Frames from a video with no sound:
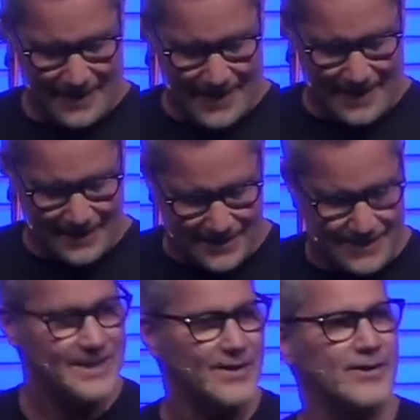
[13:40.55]
and
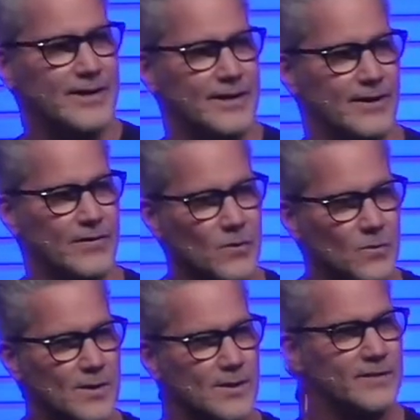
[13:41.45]
Assyria, the
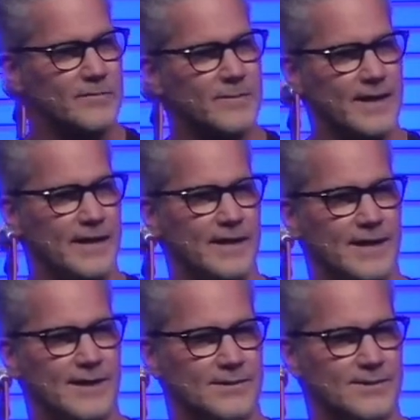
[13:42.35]
work of my
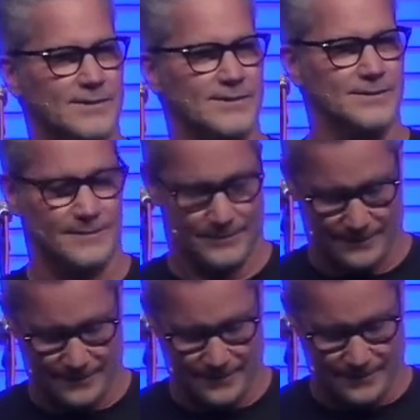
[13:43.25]
hands,
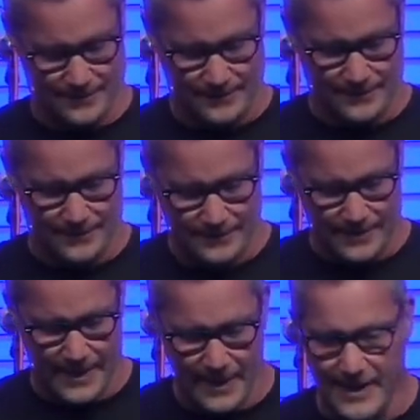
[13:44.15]

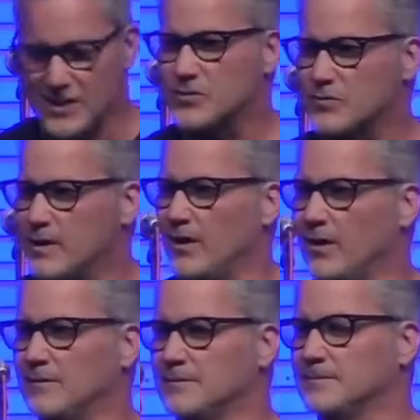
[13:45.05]
and Israel,
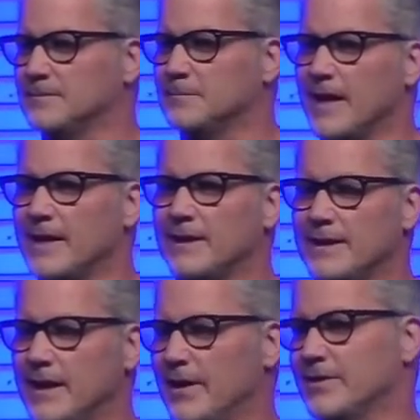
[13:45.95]
my
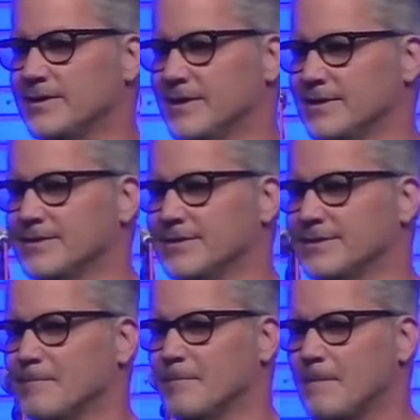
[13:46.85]
inheritance.
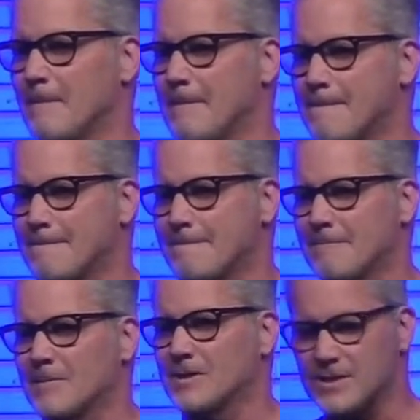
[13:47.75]

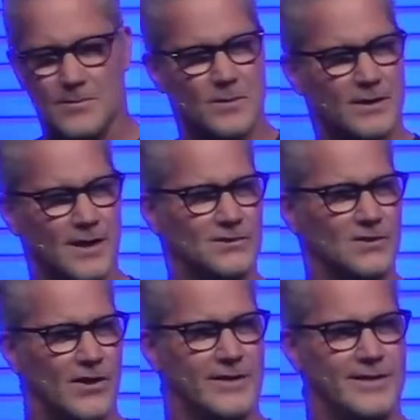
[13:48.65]
You see where God's
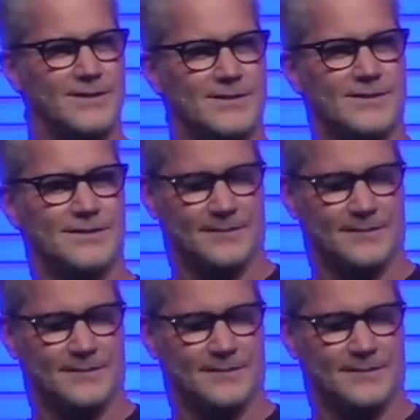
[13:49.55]
heart is?